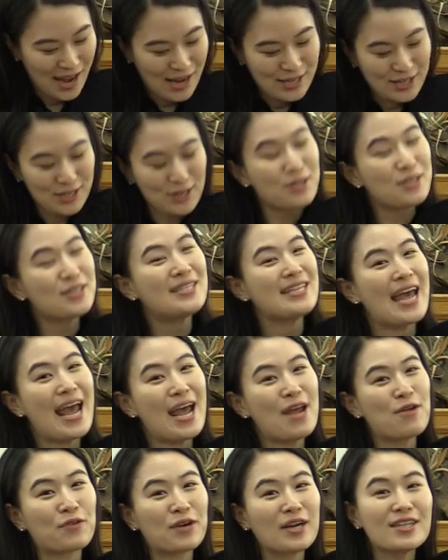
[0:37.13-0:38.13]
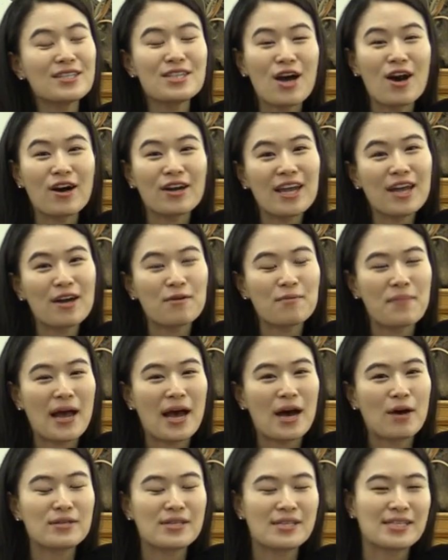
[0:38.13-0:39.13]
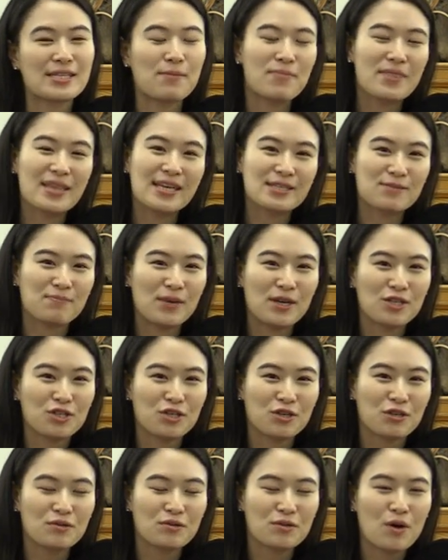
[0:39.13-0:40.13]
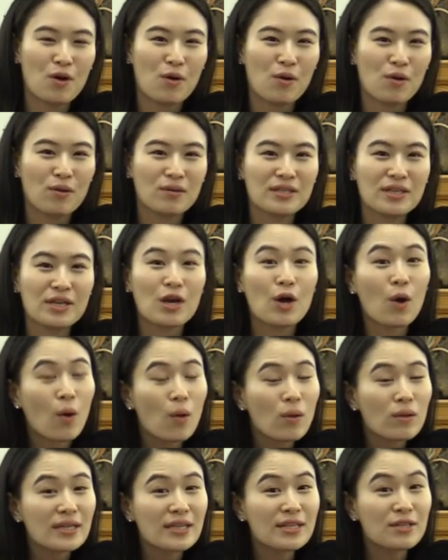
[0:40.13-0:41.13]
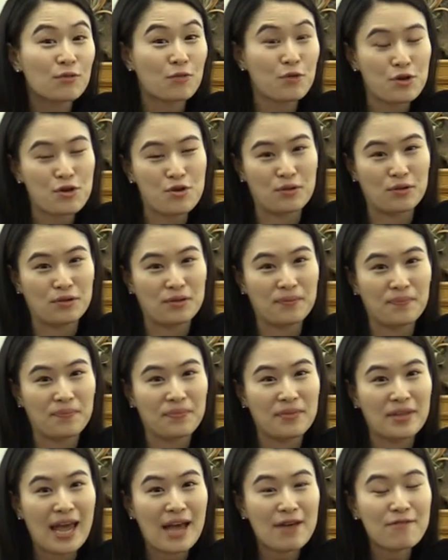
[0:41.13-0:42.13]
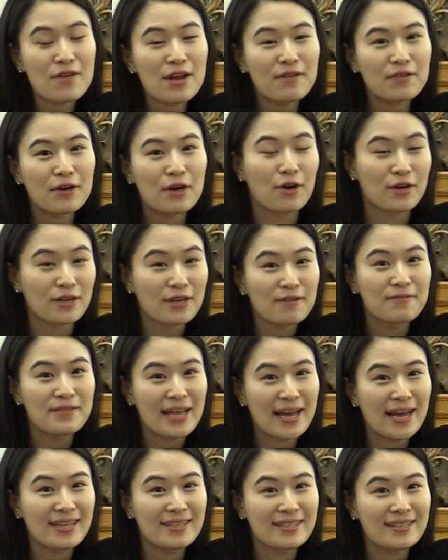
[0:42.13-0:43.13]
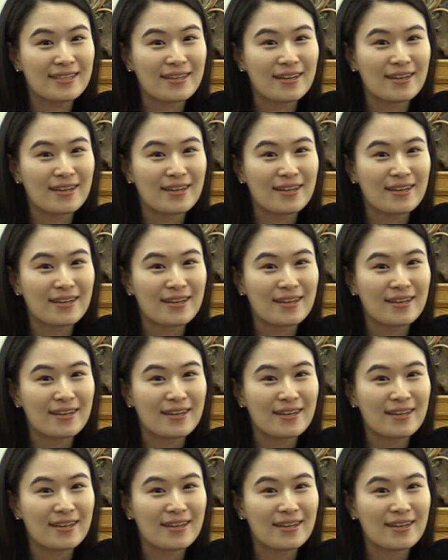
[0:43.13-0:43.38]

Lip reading: So today we're talking about something special called Golden Rule. Have you ever heard of that?